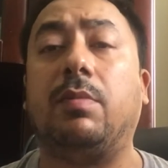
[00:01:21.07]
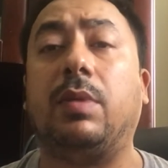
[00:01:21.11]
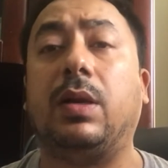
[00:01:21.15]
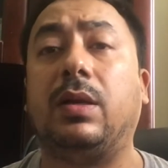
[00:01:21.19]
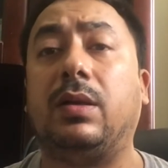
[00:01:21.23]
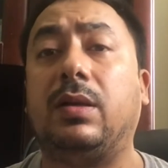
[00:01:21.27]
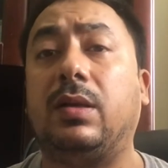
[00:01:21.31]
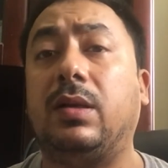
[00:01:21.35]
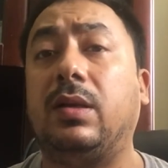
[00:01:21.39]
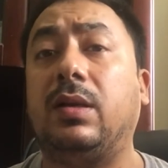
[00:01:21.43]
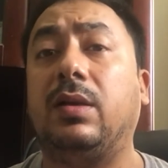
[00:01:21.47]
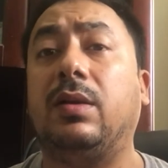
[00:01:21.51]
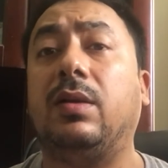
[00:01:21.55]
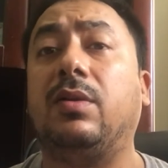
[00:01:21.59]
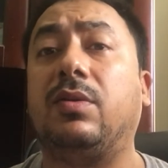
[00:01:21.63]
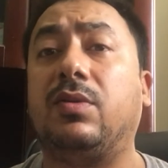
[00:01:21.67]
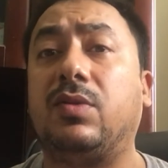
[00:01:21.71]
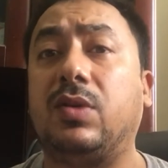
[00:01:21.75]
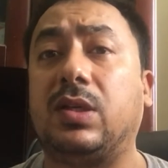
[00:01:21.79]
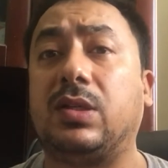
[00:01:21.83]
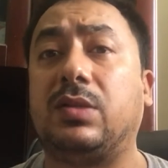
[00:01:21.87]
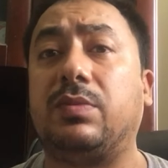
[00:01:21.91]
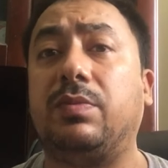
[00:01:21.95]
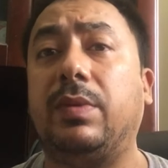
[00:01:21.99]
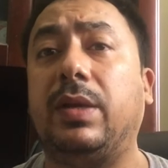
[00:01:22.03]
But
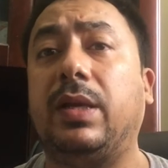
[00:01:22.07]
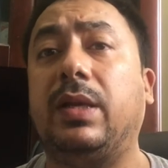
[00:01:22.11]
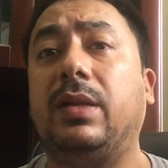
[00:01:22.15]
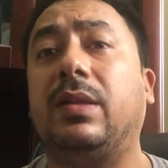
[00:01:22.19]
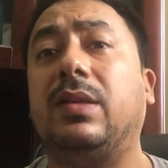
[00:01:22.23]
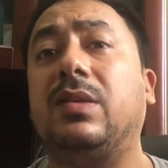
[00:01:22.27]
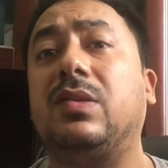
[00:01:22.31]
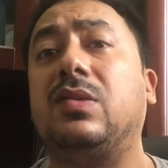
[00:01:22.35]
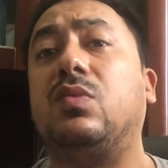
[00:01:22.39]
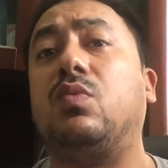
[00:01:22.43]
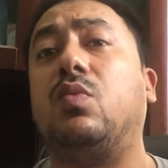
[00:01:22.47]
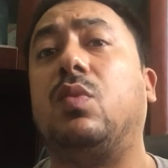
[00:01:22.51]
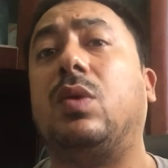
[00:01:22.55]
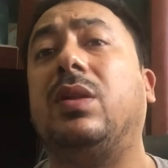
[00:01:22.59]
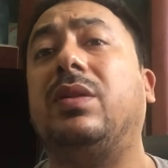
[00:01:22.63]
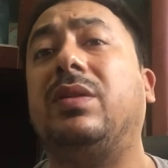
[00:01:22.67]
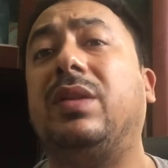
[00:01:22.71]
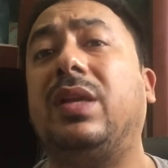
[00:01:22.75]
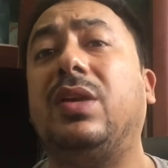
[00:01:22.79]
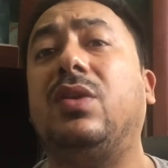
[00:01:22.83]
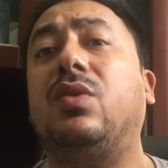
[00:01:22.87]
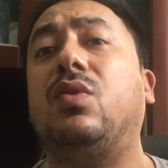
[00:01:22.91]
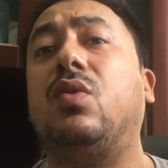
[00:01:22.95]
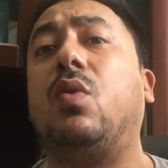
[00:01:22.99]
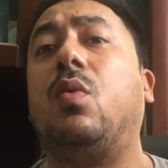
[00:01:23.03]
trust me, this is one
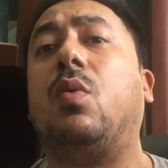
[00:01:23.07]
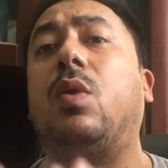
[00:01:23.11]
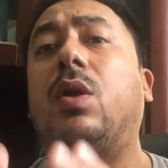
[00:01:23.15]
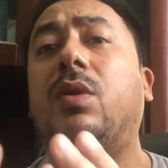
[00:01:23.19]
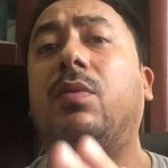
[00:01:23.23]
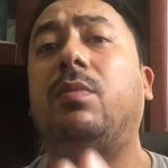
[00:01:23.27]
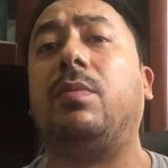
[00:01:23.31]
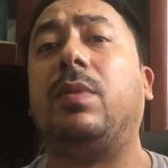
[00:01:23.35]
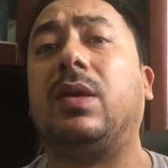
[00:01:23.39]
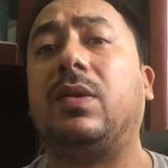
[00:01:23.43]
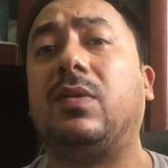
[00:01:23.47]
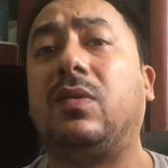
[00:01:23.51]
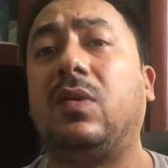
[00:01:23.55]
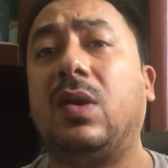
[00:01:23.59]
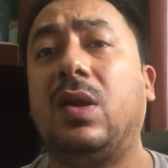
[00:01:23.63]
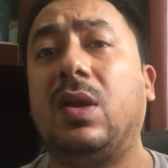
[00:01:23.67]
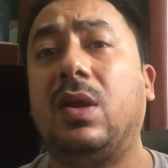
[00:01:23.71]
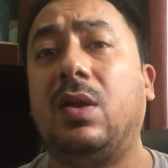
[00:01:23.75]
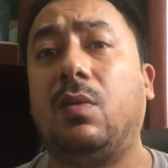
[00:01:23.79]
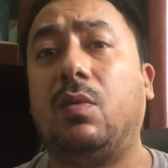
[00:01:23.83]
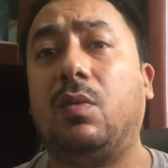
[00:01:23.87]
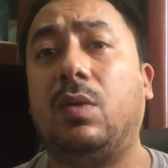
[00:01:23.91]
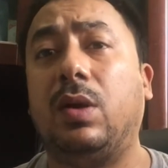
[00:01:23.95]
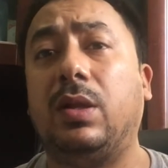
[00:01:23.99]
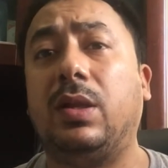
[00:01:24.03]
thing you don't want to mess
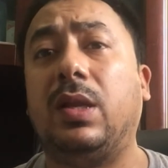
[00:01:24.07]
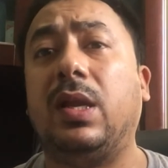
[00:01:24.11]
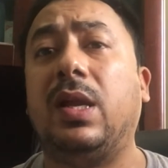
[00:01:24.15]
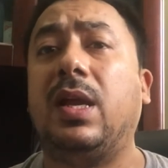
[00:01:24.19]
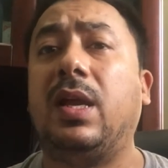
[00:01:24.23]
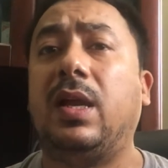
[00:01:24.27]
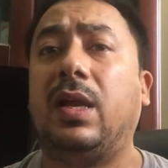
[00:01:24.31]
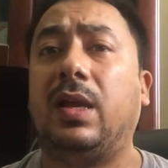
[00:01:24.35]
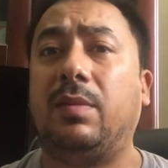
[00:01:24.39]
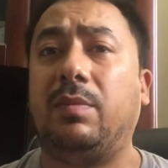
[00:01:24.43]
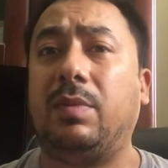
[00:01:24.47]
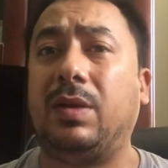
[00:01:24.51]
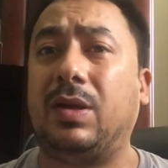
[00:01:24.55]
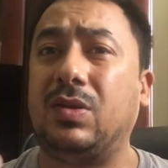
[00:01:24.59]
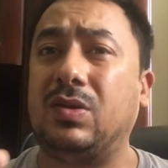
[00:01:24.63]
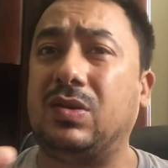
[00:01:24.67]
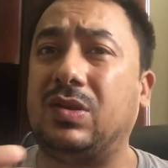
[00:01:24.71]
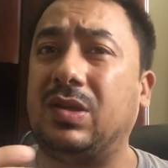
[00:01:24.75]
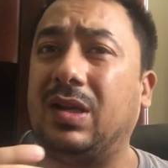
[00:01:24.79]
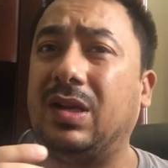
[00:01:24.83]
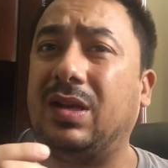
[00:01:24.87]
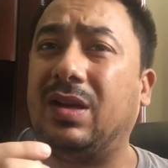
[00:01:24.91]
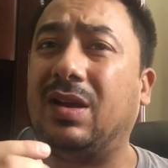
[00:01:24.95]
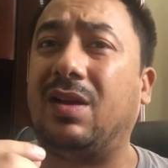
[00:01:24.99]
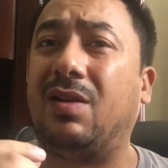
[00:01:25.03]
with, because
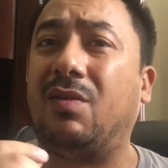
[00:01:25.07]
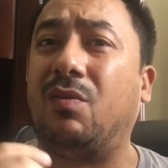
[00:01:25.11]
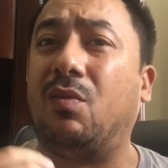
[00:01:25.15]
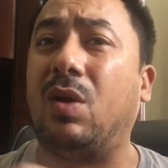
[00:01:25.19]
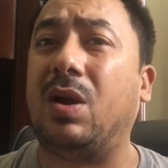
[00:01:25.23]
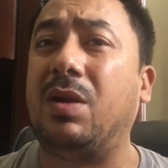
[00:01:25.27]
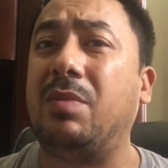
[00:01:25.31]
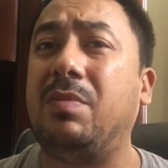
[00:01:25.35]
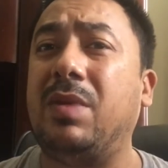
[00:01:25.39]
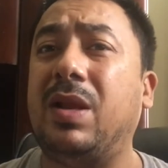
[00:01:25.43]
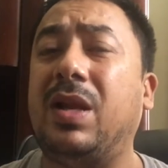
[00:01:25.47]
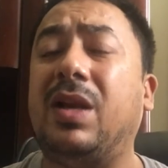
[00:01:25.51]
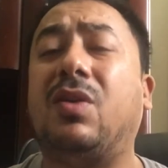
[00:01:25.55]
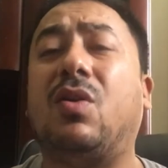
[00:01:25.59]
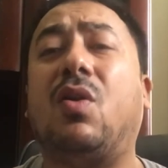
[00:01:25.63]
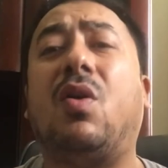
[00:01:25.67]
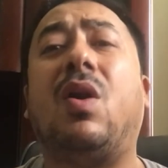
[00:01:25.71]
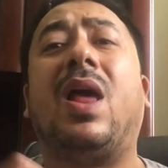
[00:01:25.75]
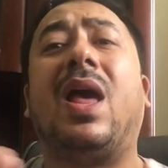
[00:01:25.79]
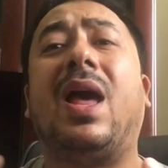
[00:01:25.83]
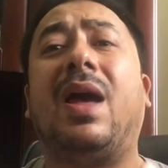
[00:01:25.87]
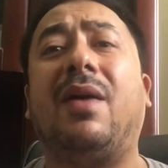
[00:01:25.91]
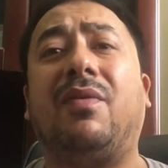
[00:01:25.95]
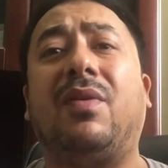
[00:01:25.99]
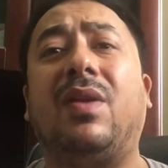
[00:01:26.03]
1 minute or
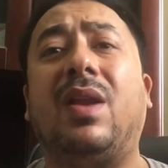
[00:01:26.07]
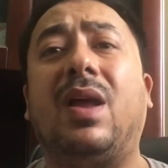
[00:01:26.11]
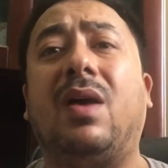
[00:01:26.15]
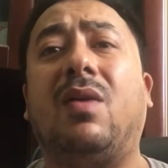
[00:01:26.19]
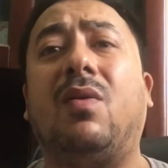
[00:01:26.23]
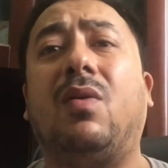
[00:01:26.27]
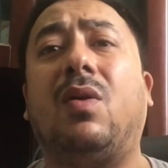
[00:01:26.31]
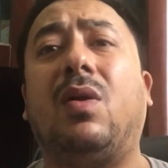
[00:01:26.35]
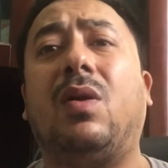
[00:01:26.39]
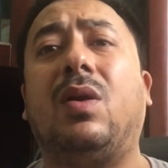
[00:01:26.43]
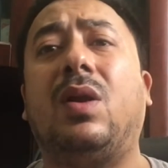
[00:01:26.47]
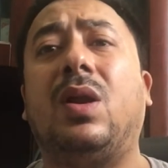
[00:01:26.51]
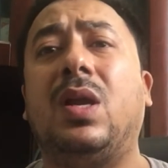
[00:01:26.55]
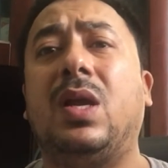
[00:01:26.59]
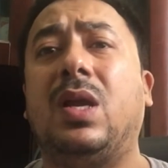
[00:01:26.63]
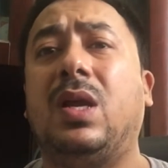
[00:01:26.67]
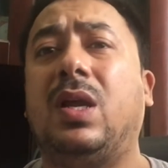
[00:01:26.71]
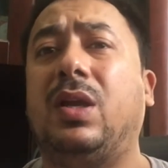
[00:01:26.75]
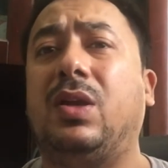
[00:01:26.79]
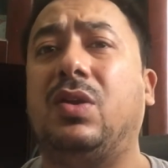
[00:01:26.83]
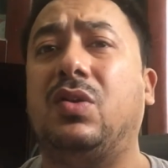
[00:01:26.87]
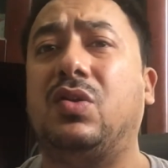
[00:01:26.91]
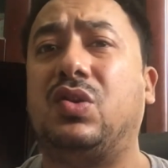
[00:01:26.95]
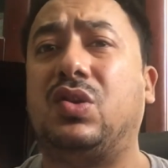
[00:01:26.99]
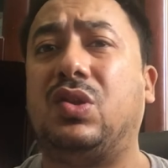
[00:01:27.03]
half an hour,
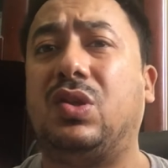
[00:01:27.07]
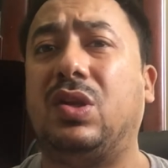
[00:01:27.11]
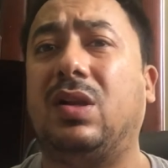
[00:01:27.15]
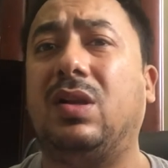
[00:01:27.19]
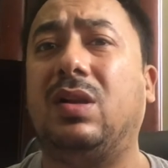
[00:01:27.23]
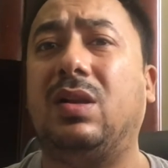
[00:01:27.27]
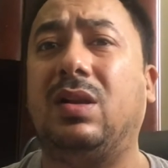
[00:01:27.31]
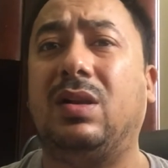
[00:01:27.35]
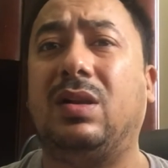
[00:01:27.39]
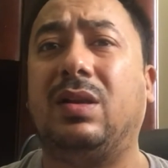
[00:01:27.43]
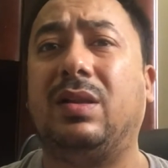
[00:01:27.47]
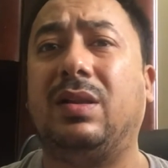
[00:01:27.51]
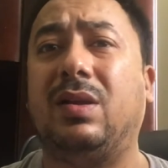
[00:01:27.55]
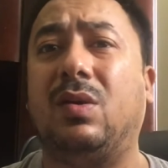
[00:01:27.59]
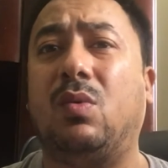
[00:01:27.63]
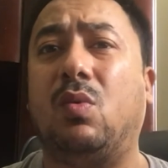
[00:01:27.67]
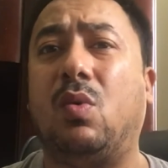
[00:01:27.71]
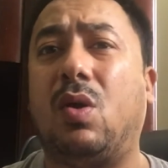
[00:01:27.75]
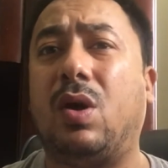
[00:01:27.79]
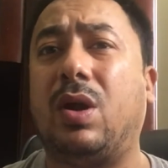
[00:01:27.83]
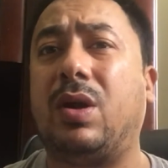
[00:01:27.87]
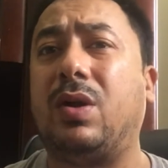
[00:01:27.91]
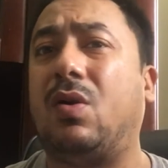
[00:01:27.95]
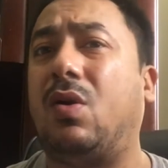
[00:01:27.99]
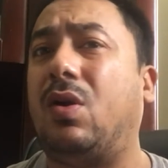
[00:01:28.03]
the
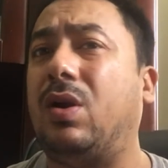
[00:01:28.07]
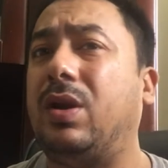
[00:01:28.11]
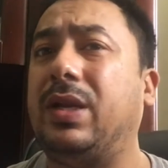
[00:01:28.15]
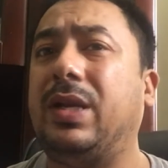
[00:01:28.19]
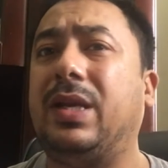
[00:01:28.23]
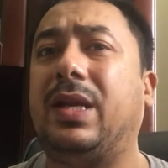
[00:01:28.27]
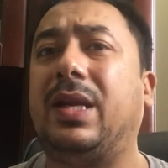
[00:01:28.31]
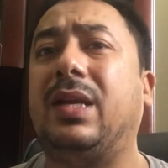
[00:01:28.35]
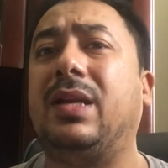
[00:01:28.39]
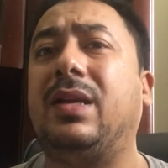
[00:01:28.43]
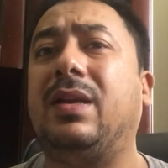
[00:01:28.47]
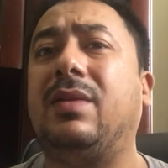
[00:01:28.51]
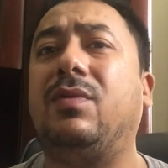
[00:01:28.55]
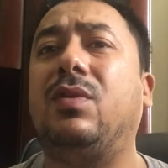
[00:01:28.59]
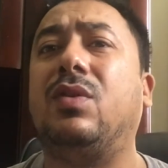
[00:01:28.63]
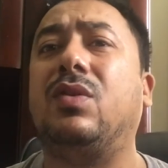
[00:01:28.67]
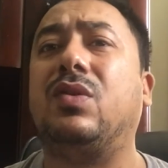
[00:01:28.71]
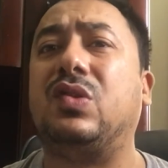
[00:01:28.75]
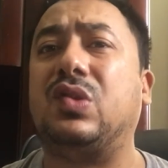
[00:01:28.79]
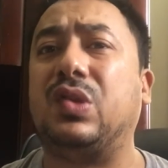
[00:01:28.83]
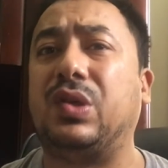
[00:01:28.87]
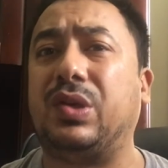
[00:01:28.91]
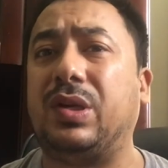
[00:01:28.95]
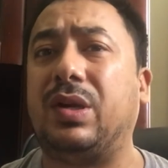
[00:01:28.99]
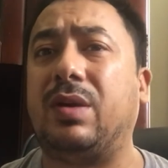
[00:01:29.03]
water only can give you a
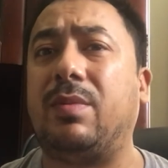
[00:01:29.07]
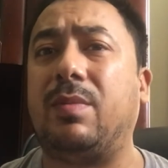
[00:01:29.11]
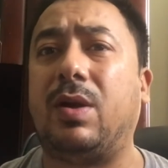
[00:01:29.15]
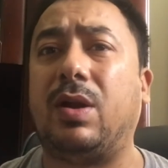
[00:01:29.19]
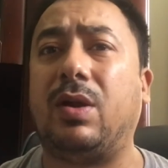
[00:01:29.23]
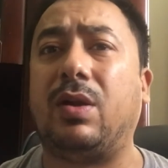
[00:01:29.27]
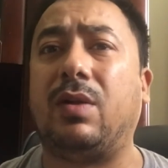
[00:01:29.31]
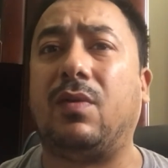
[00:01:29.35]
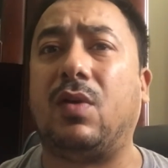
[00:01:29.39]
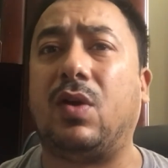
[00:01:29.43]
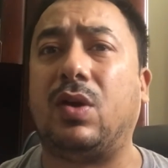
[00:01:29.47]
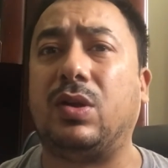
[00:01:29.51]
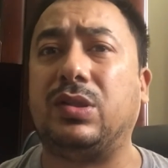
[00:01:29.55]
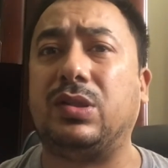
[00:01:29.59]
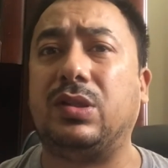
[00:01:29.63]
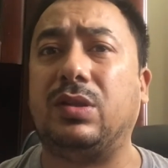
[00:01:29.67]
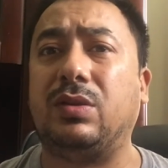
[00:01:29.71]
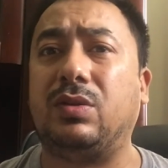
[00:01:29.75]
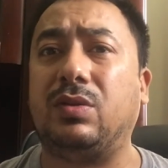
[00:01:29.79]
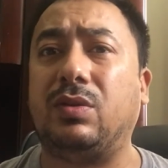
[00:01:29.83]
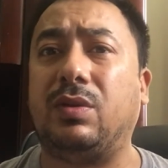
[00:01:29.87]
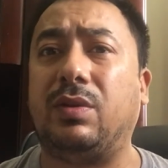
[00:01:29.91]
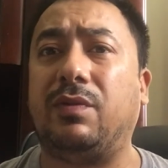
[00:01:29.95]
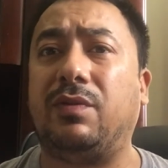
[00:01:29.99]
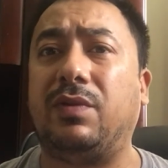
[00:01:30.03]
certain amount of oxygen
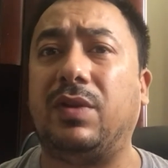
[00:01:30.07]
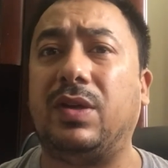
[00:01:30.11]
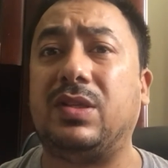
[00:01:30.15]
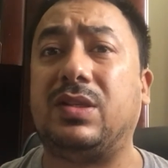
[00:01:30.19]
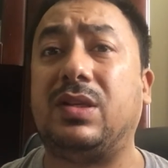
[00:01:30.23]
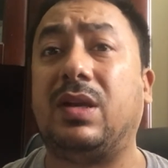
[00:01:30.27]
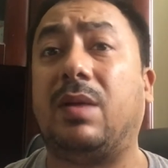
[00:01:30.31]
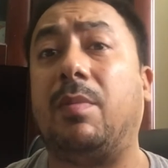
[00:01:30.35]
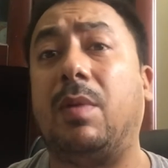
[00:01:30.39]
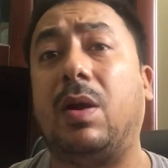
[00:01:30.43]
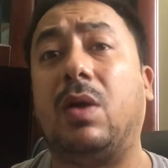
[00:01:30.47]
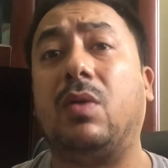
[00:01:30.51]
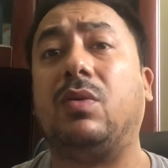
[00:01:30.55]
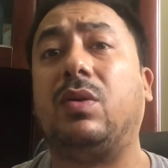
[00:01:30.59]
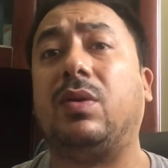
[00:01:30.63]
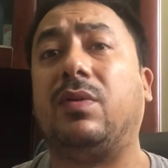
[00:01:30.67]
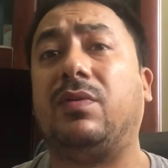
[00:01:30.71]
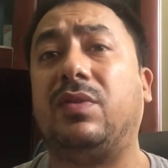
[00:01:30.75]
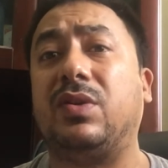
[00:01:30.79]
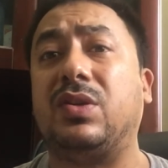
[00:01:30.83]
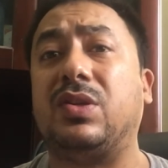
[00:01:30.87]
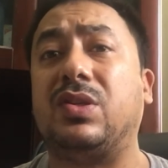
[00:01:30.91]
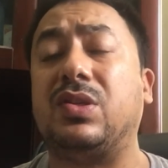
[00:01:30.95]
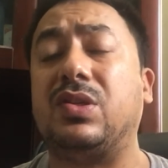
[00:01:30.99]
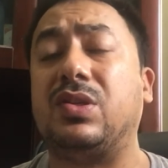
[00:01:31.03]
to the amount of
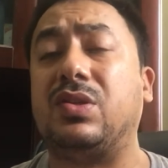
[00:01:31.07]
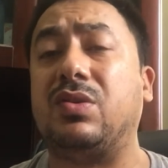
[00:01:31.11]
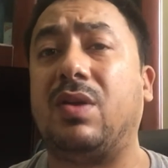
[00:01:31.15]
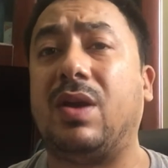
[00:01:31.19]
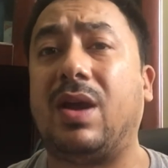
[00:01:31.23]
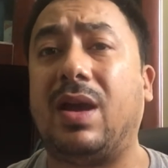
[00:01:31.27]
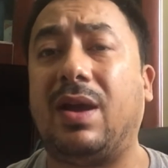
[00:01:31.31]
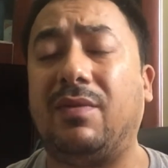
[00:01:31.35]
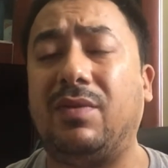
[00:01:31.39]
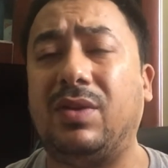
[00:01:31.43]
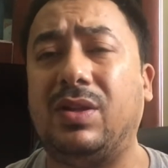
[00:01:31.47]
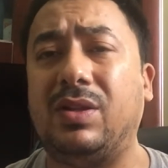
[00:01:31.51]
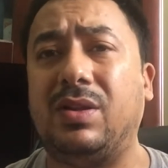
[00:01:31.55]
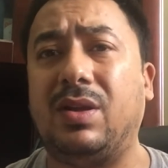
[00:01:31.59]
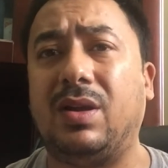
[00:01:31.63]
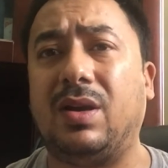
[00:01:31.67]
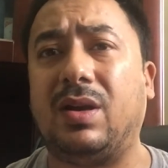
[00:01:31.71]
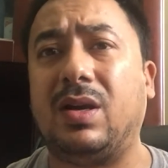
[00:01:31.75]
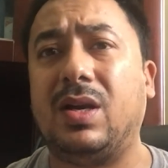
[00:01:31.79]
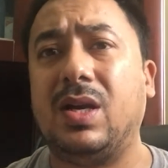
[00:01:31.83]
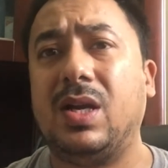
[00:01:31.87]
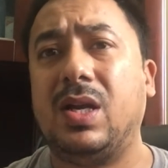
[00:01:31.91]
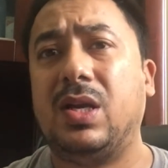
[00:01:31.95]
fishes you have in there.